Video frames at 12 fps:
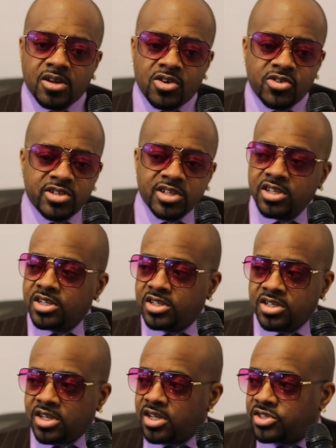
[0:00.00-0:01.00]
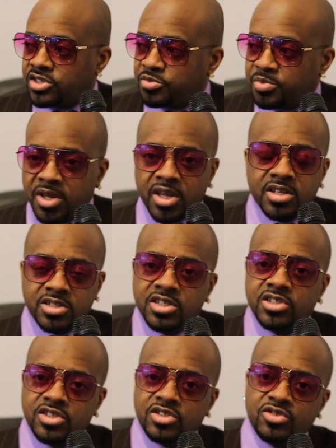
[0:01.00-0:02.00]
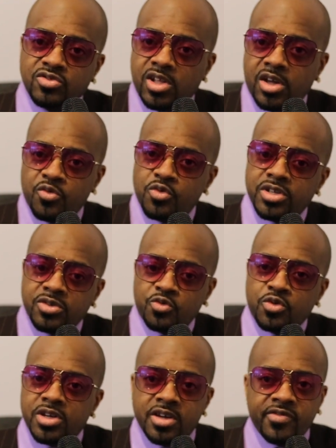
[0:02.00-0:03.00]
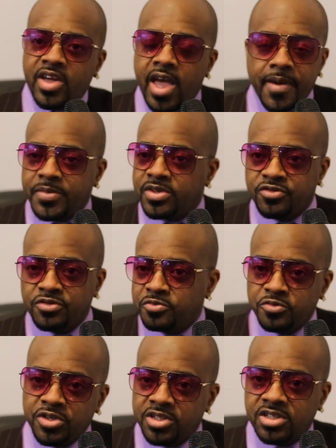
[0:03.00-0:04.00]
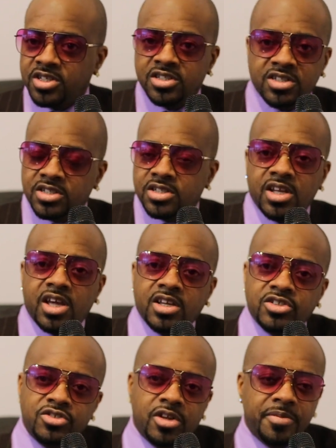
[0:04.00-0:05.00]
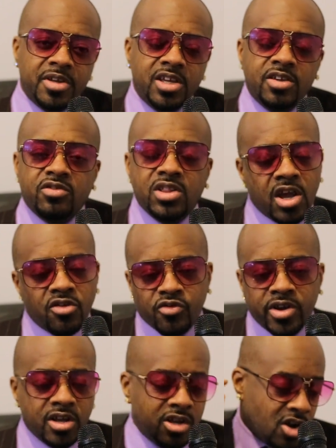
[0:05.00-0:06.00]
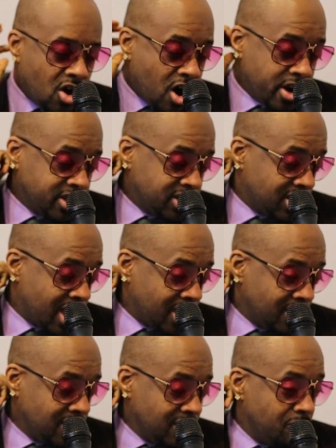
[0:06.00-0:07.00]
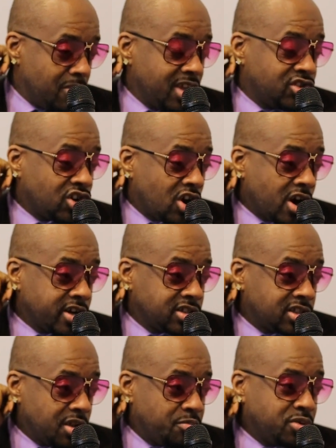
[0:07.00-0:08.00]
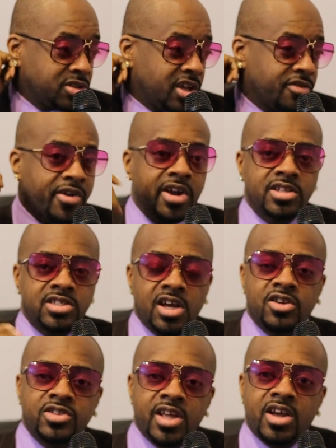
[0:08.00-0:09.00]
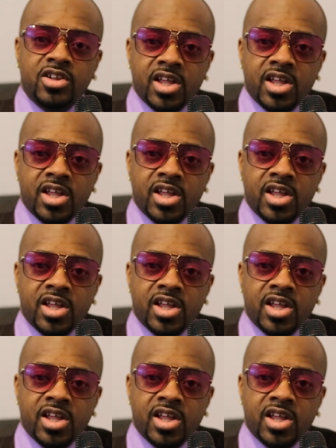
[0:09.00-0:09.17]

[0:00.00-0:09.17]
on the internet, just paying attention to like whatever happens from one thing to the next. You know what I mean? Even like artists, like major artists, they put their records out now